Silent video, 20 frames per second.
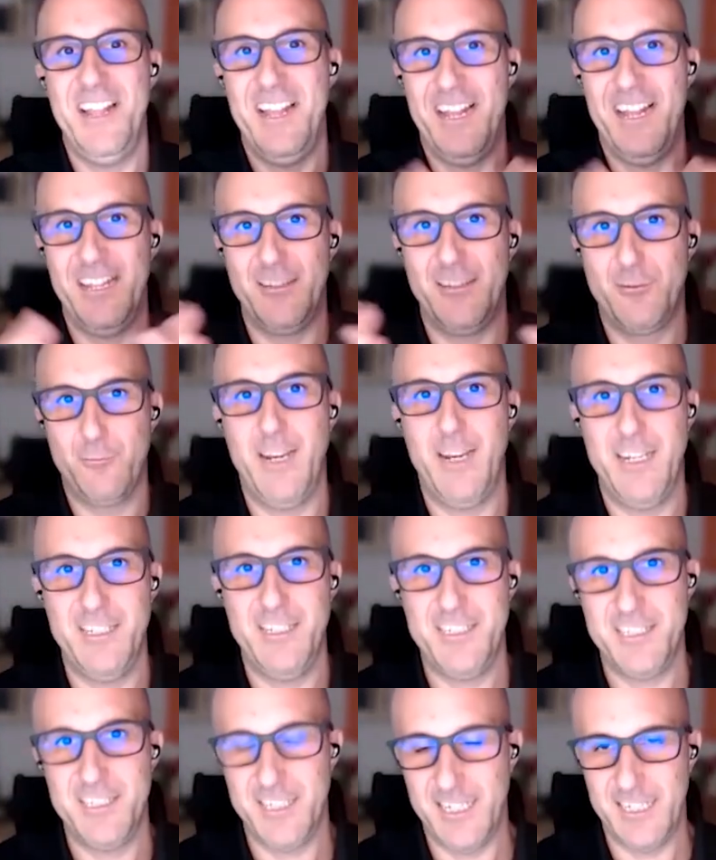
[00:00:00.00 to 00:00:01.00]
and
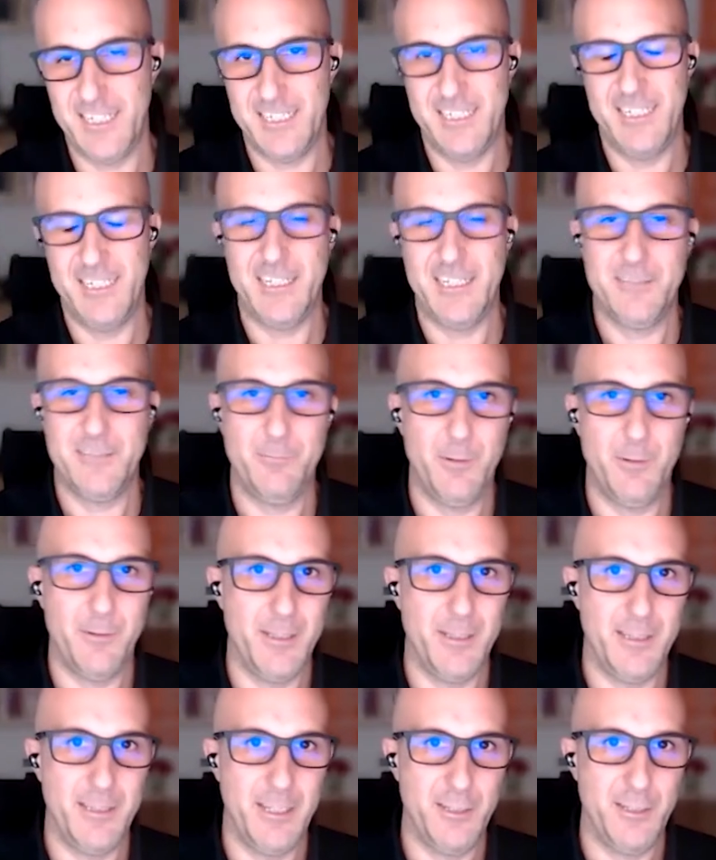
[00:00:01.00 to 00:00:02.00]
trends and
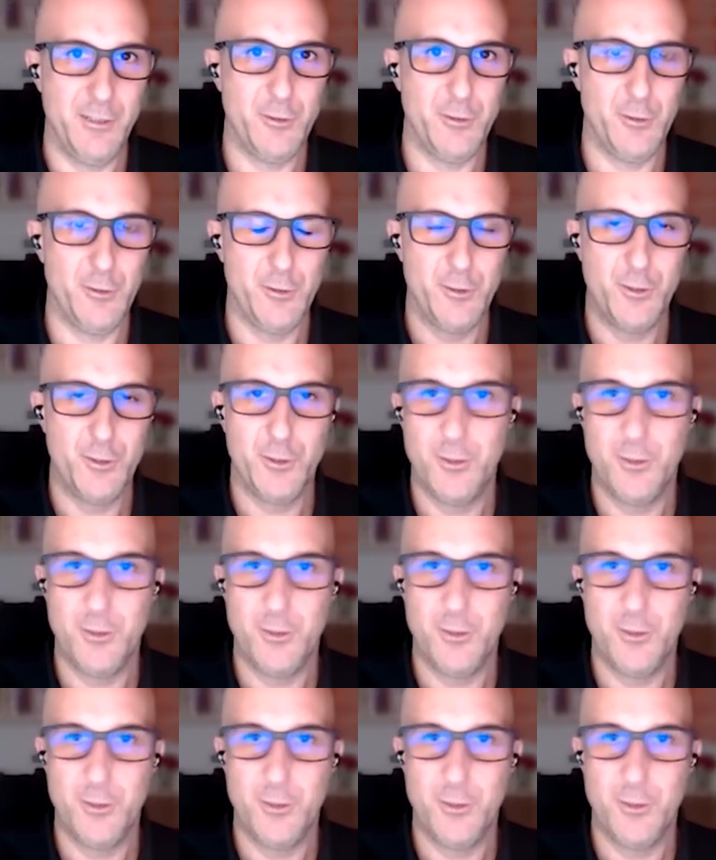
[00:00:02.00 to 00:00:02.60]
experimentations